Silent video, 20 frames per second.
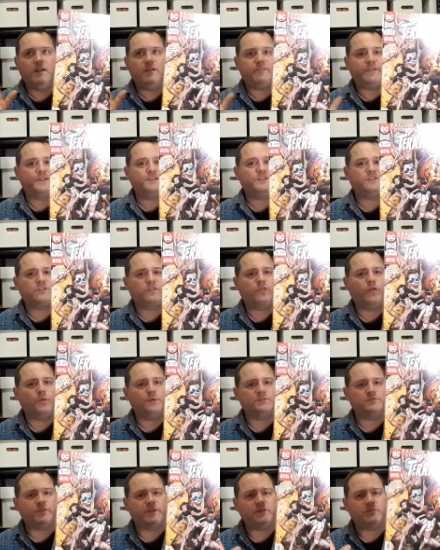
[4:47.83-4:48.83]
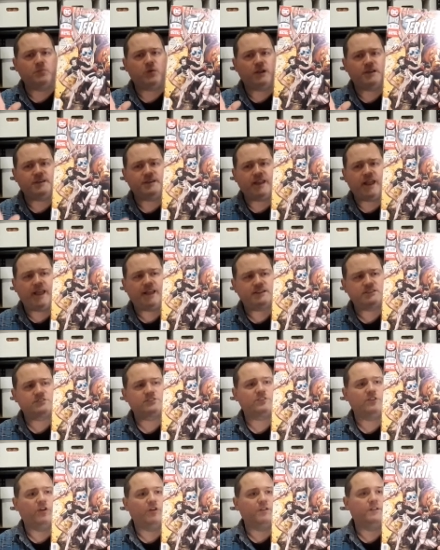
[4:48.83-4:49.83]
Fantastic Four was written by Dan
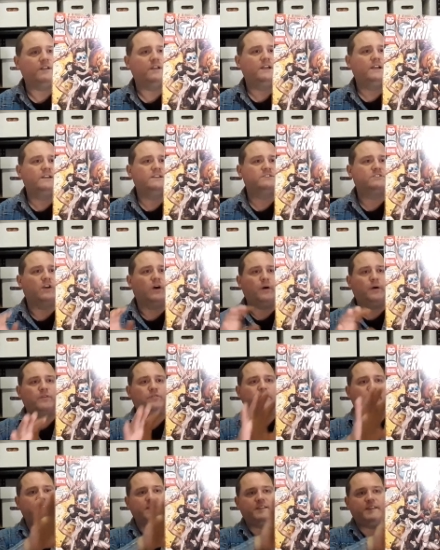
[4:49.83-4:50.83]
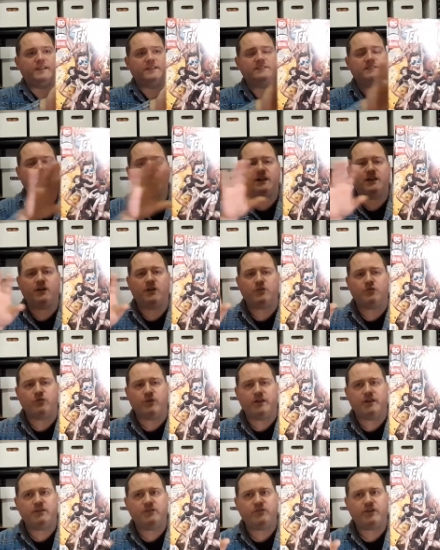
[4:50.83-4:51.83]
Slott. So I'd read this and I'd
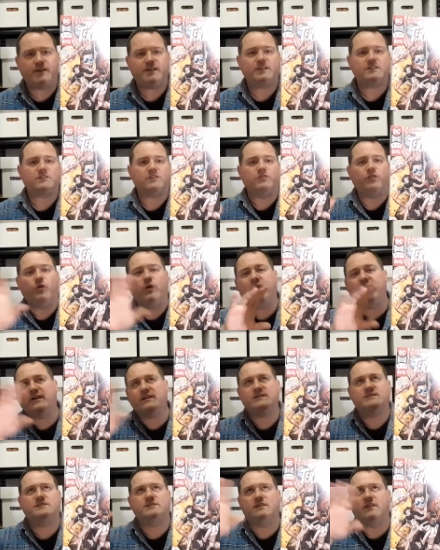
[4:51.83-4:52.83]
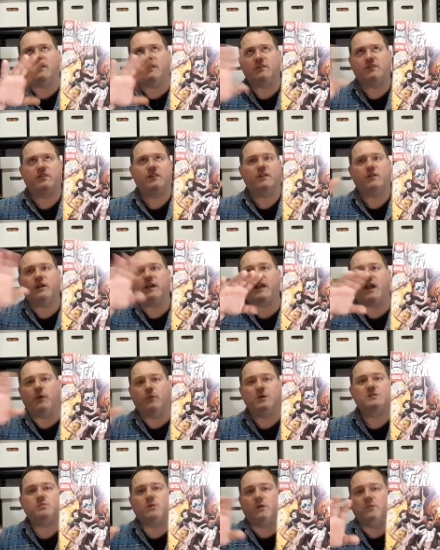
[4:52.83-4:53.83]
read Fantastic Four, and I'd think, okay,
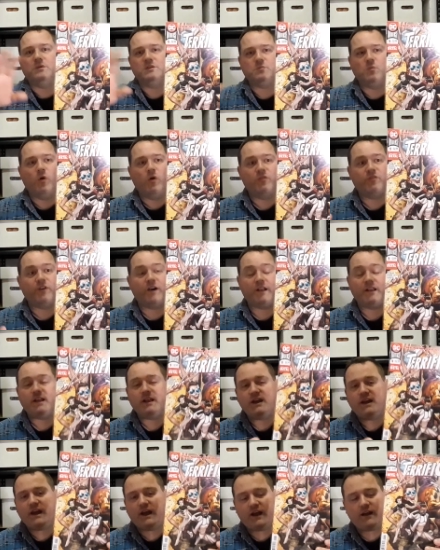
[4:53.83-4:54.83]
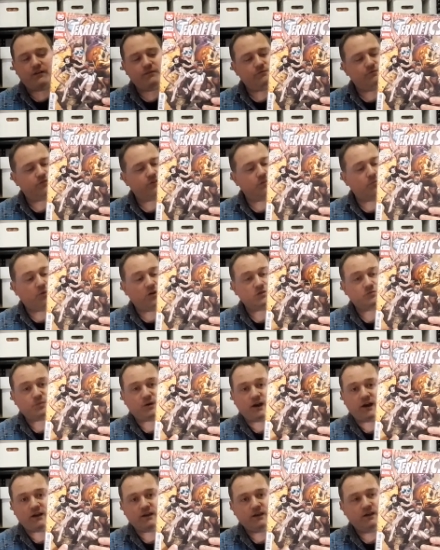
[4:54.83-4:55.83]
which one was more fun? And for the most
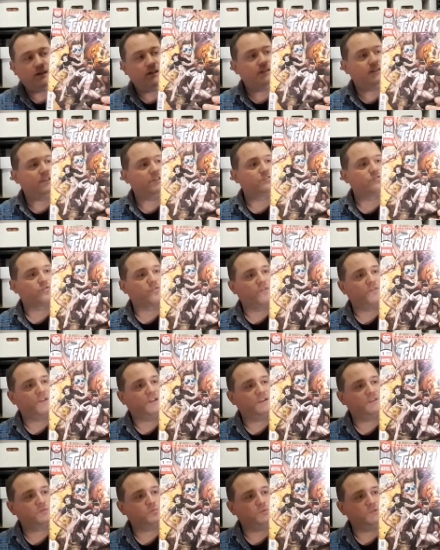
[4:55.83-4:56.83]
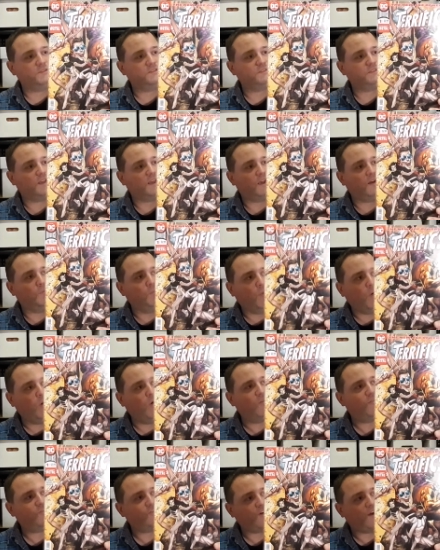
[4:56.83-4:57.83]
part, the Terrifics was a
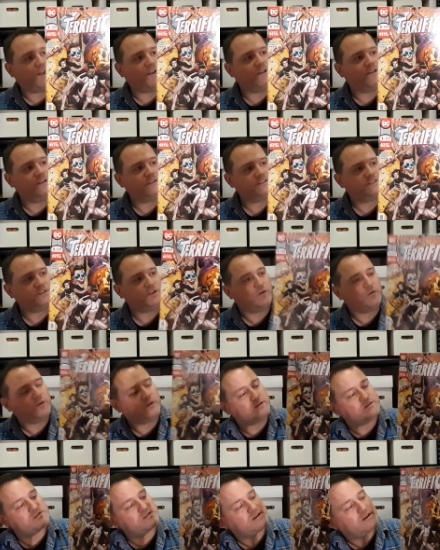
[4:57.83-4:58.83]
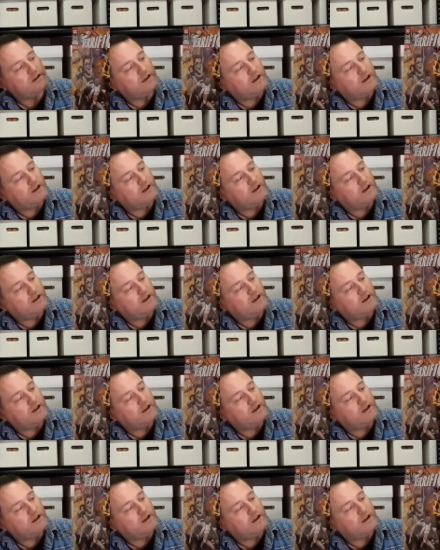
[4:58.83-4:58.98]
more fun series.